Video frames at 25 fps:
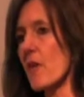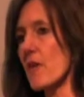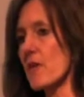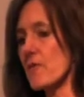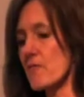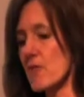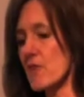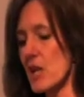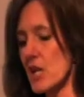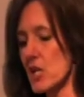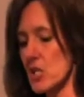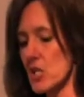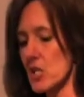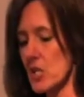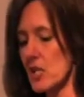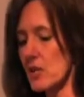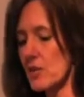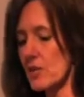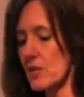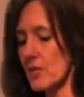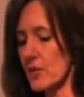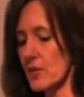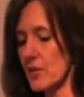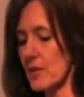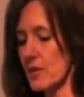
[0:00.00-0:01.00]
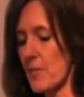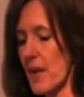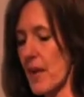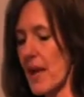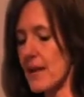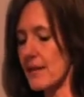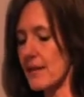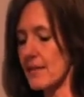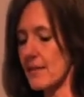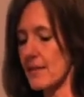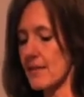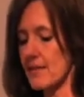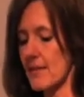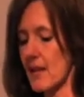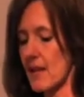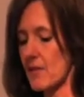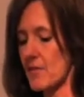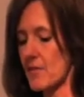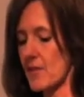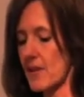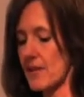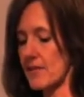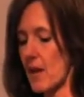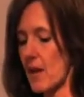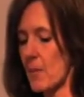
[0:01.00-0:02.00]
very rich and useful debate and
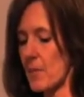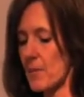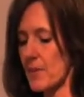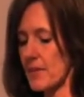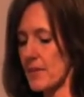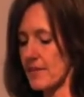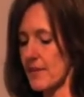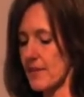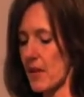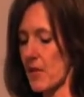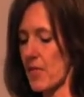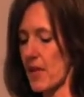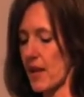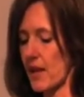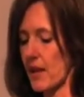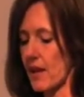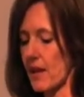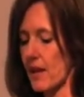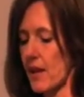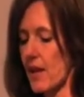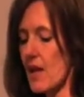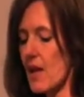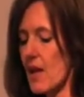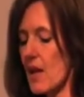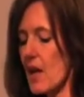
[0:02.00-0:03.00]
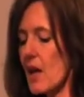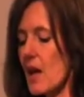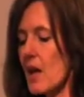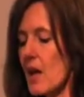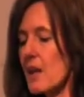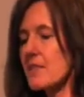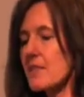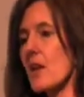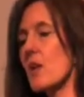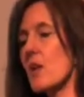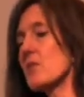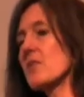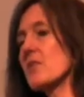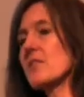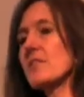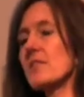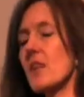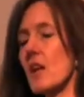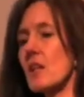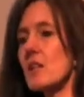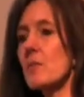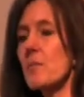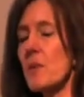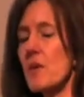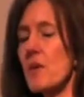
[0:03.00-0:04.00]
set of examples, I think. So there's
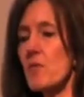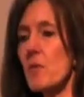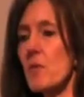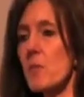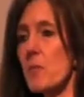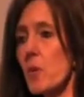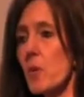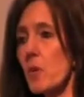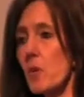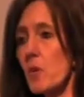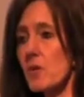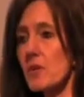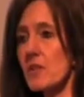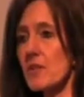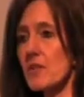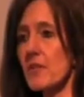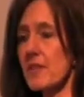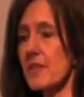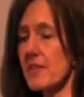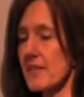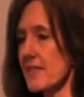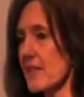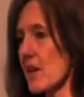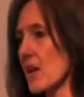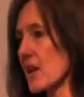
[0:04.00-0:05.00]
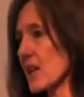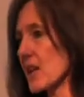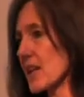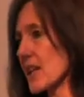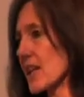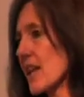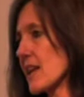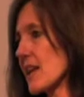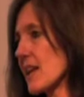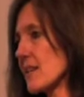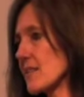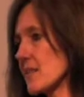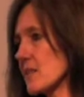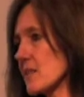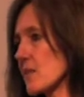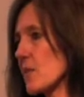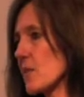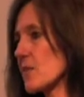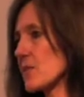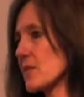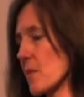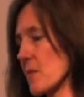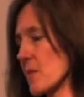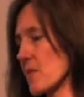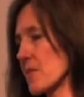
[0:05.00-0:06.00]
going to be a report that's circulated
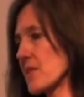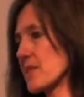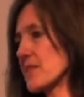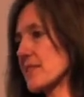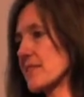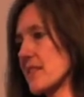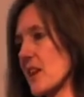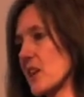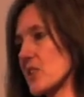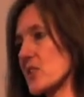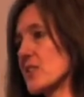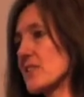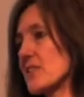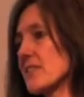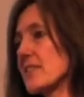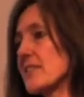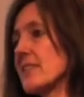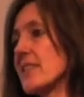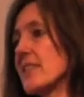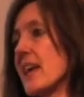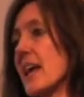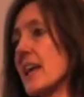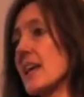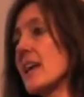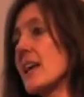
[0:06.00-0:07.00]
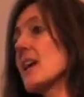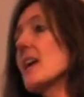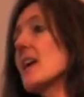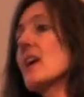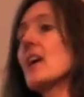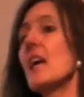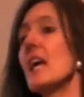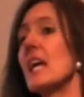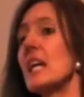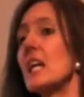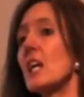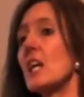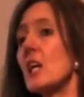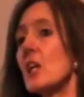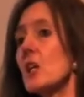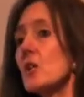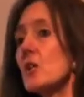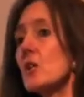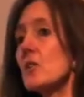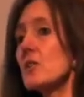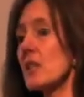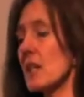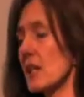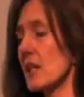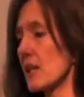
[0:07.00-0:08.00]
of some of the discussions today,
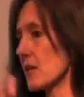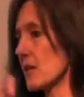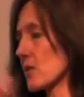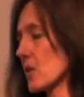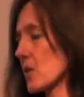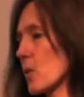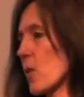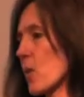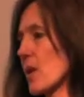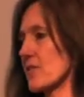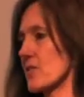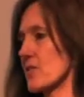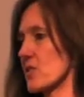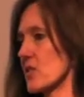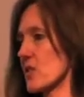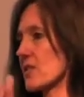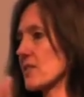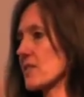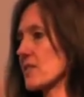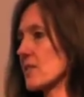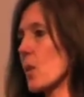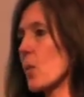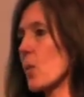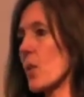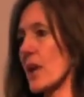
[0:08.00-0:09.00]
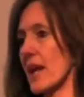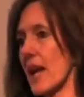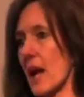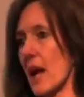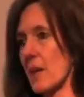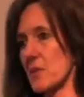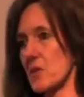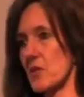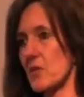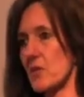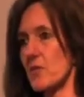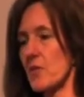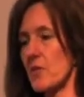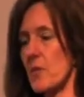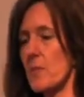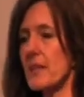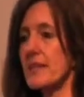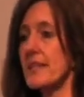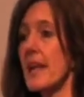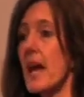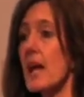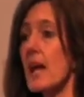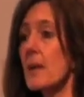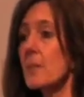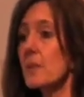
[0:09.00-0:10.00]
including the questions that were captured from
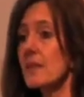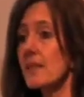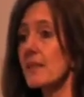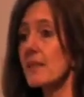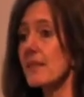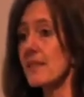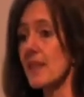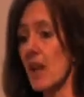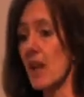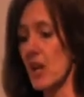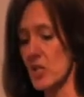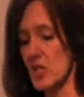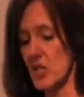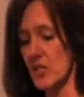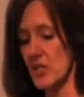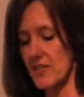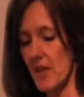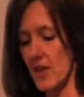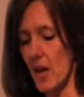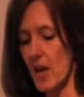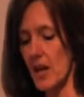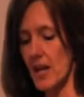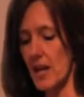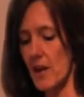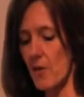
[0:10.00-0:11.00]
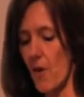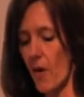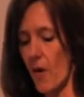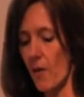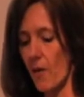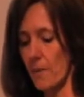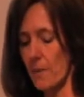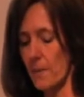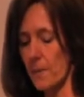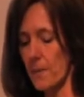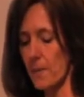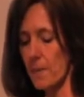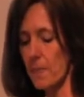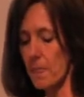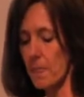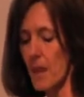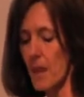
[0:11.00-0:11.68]
the table discussions earlier on.